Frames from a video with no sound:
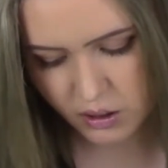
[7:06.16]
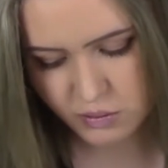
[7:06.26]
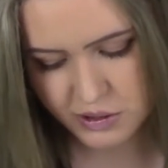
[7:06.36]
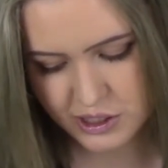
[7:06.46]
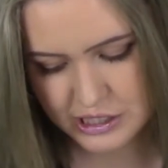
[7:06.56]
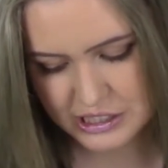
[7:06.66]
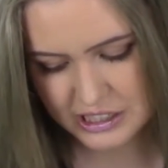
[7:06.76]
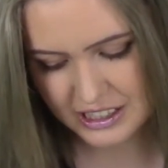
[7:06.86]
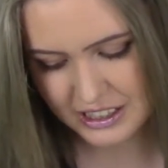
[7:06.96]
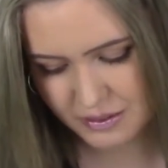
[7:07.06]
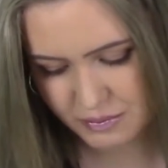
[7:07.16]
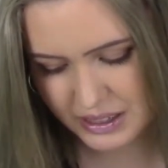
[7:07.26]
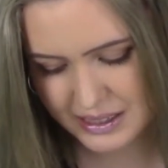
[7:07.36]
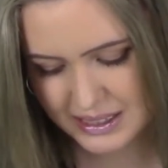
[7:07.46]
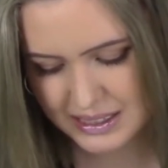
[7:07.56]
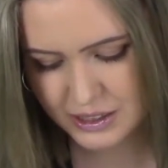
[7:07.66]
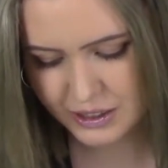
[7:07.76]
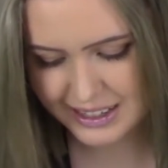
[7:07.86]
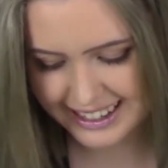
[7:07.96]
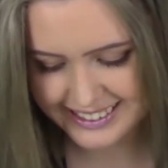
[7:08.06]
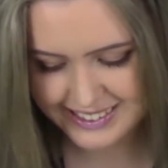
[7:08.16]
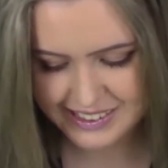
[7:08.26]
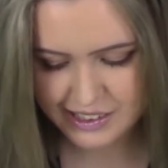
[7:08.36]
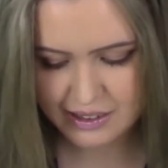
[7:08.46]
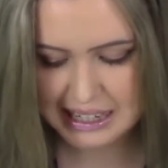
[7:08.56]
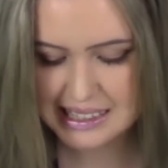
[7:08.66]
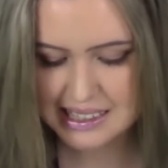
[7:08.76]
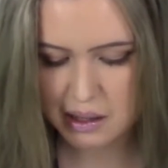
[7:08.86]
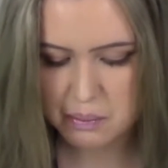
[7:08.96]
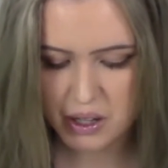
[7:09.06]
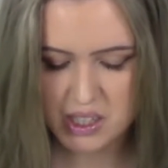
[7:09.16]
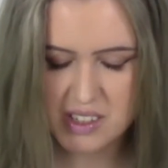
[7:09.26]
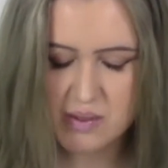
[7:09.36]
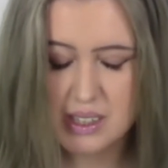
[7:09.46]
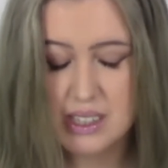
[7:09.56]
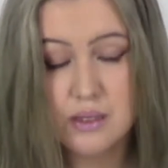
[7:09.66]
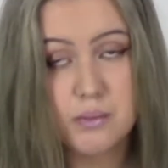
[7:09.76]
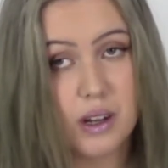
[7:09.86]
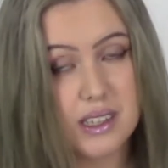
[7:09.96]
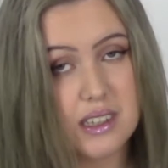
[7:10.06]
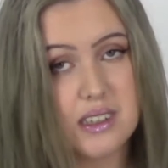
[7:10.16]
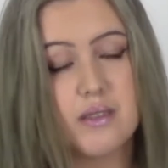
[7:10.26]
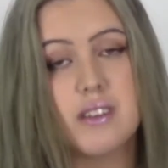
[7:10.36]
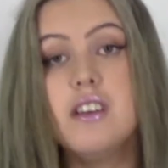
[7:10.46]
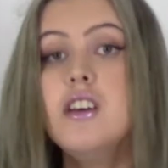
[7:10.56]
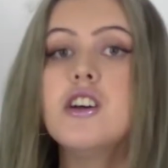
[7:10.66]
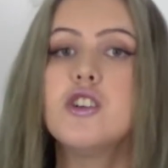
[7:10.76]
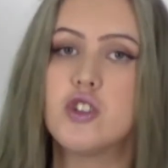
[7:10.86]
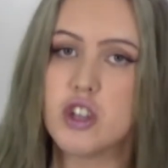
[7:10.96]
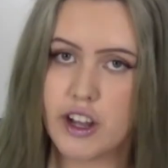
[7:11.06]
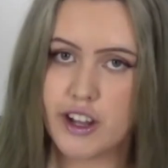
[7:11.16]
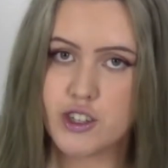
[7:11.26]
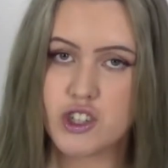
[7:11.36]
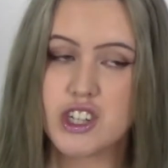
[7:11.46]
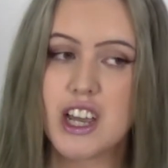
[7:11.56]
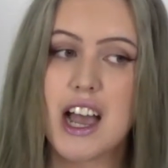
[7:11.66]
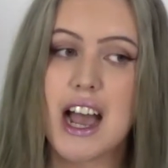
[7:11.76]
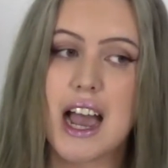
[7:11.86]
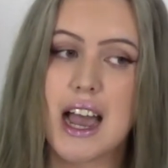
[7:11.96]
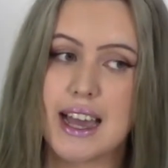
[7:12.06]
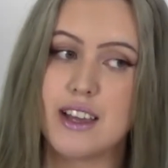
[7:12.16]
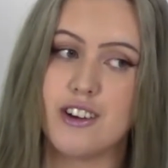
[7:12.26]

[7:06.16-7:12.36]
which it readily donates, creating a positively charged ion.